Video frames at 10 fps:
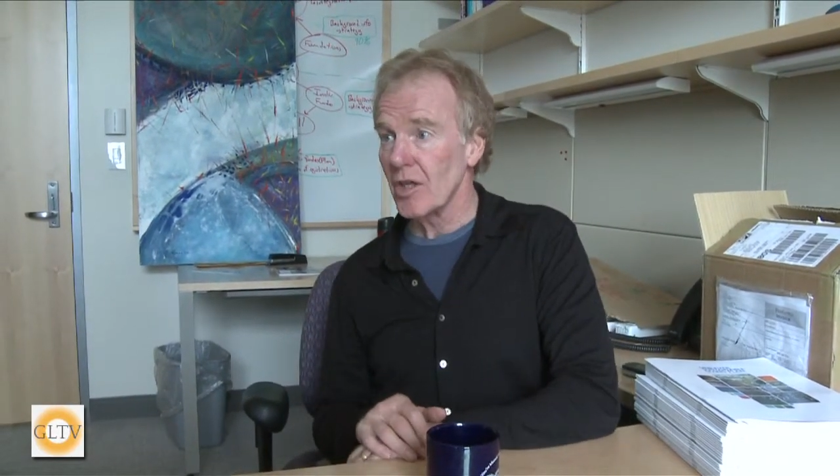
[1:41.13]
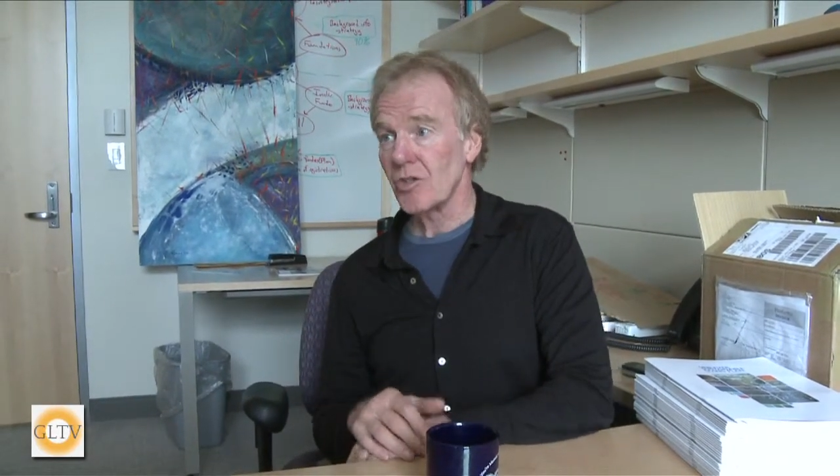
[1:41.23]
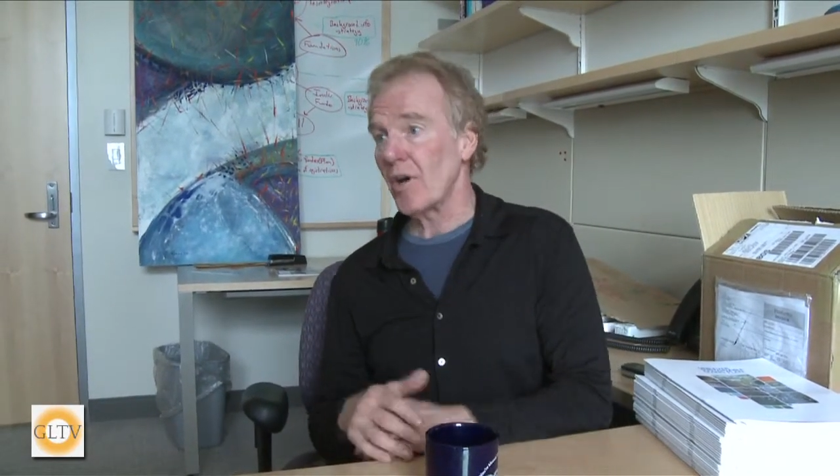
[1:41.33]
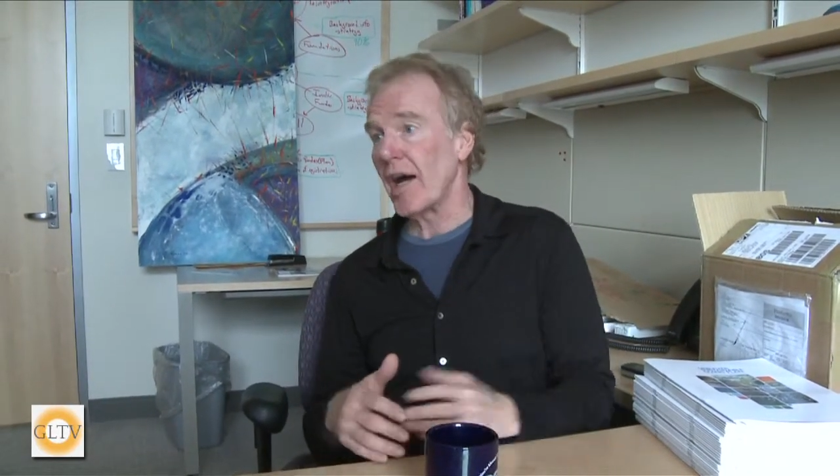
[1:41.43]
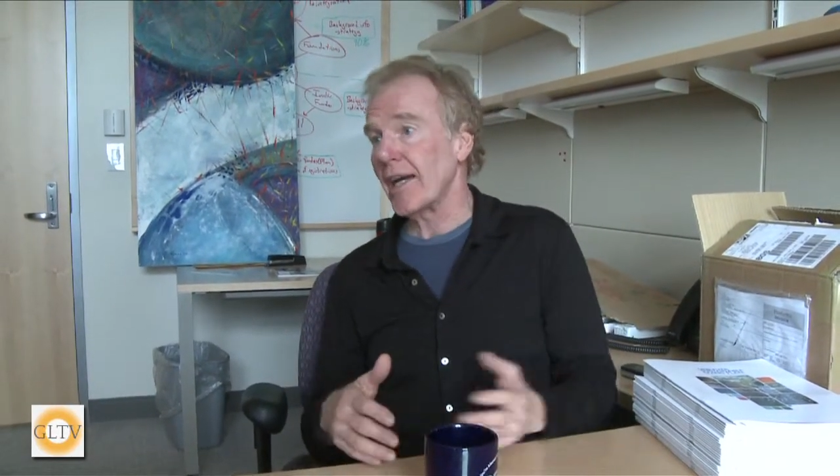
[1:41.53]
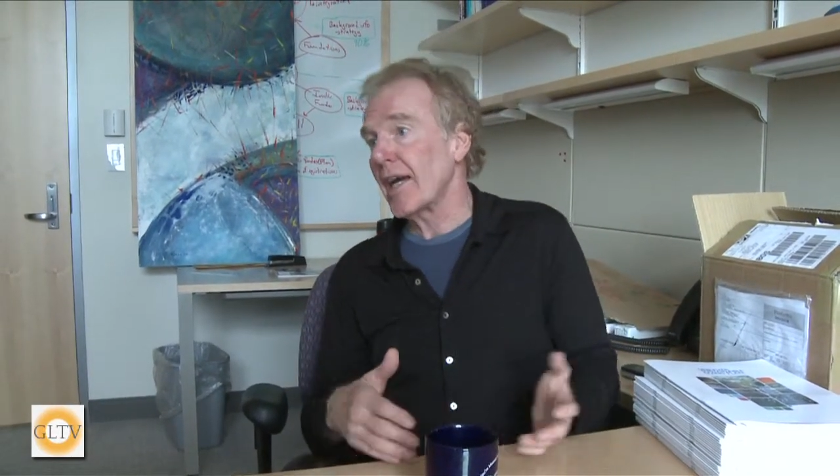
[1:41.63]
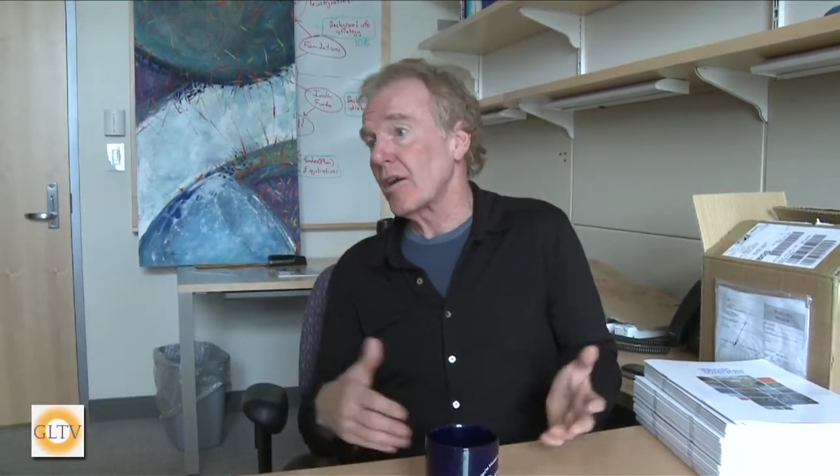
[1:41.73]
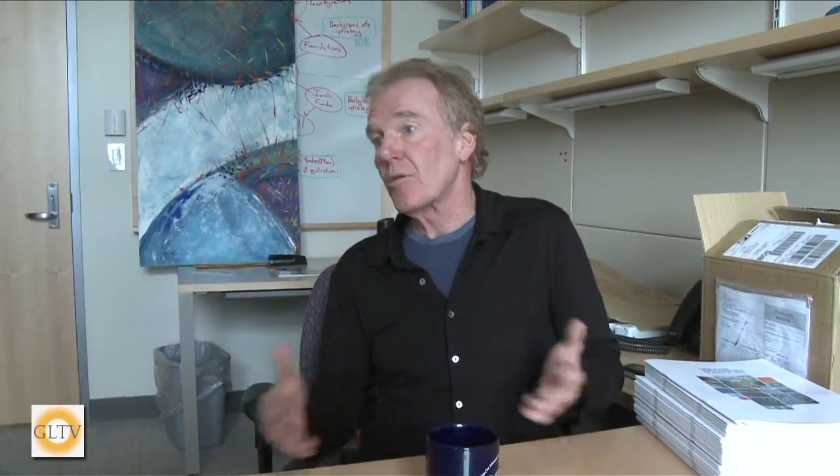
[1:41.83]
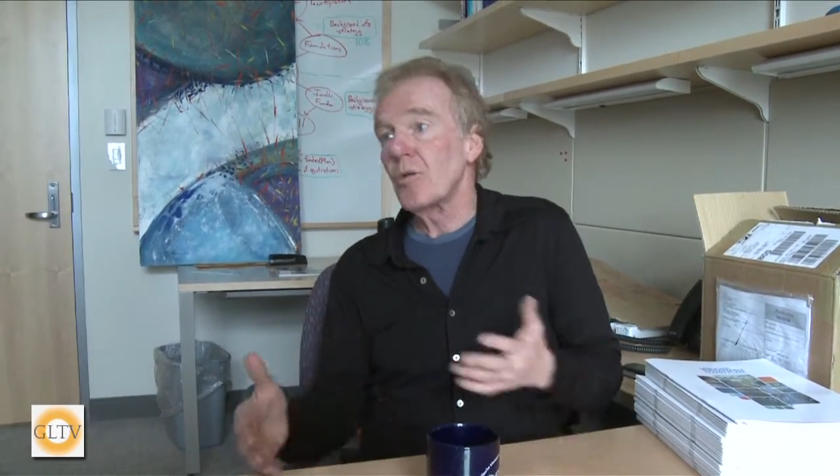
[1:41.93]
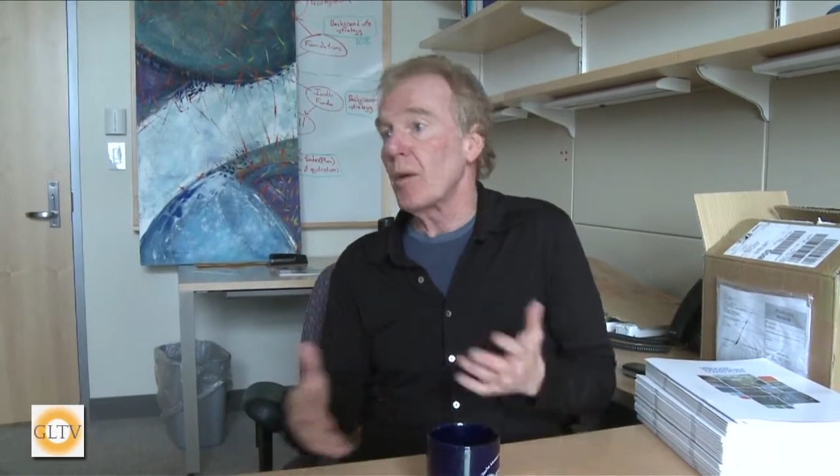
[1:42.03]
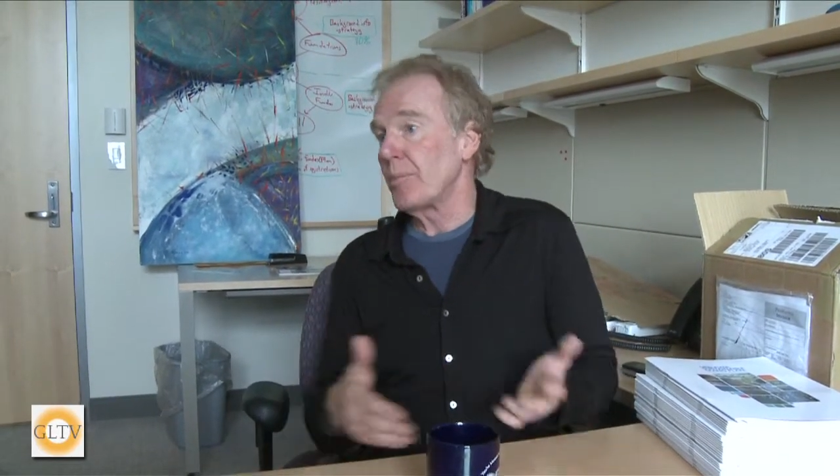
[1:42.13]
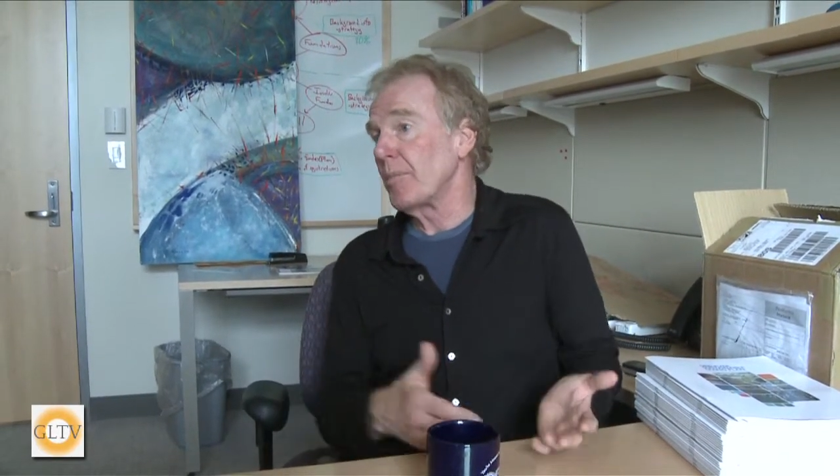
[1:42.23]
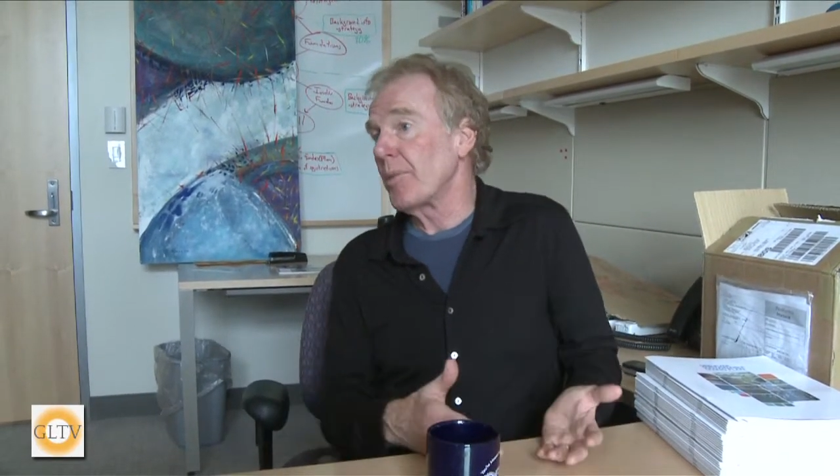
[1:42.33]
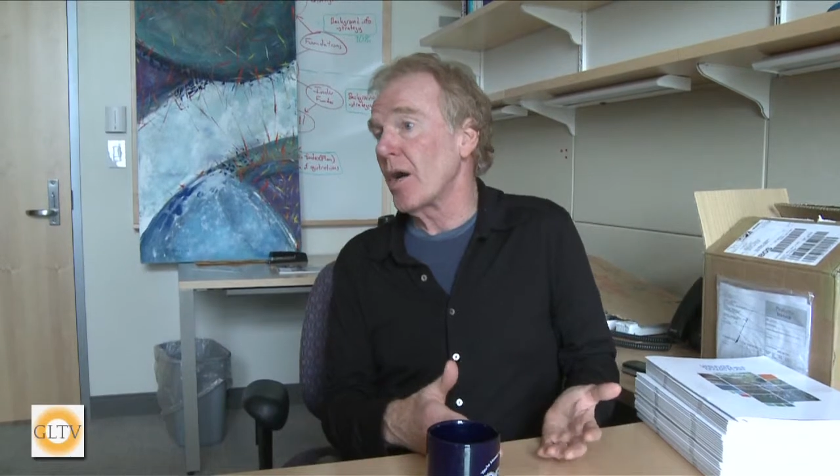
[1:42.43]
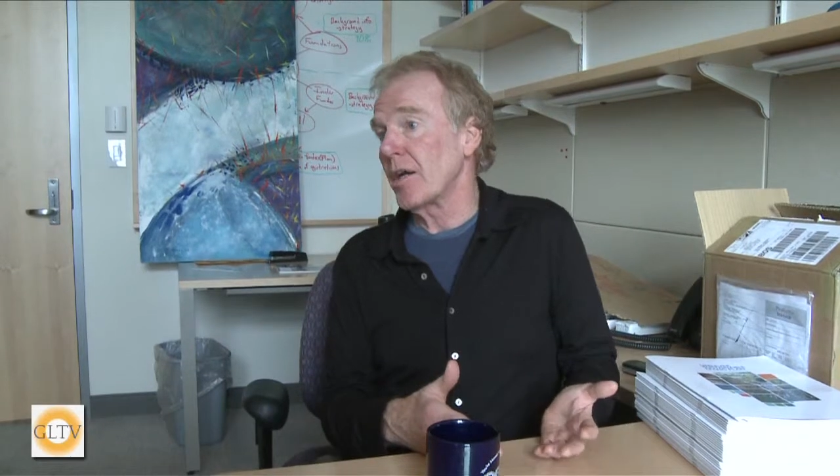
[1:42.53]
So I kind of grew up
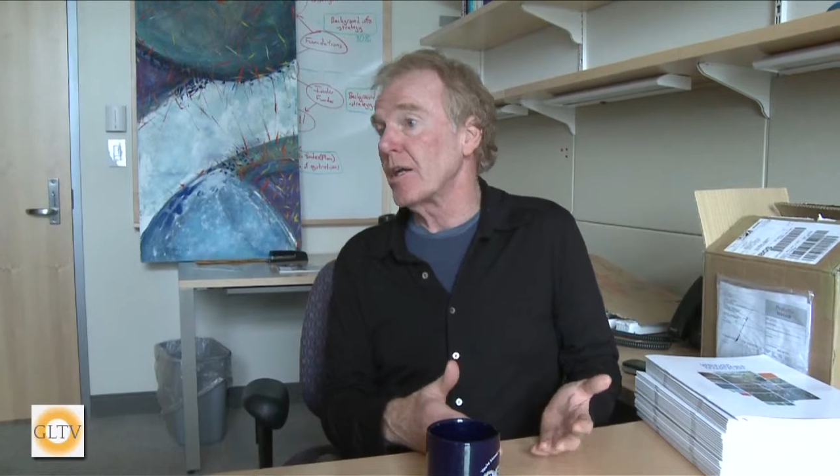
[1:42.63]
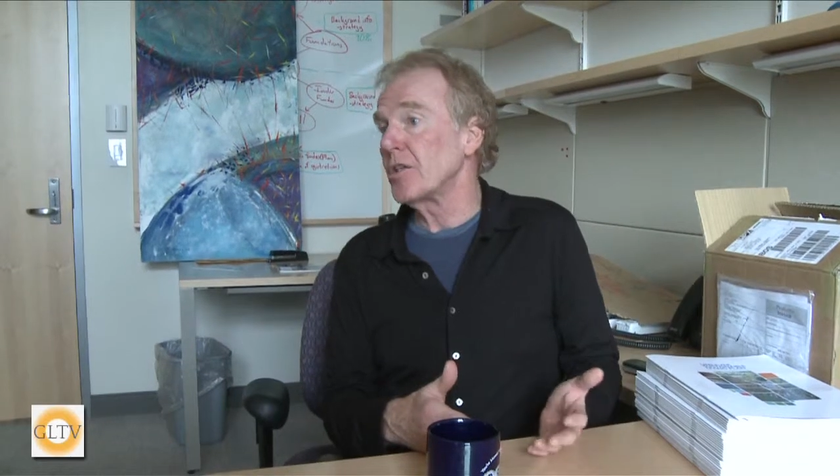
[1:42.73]
in part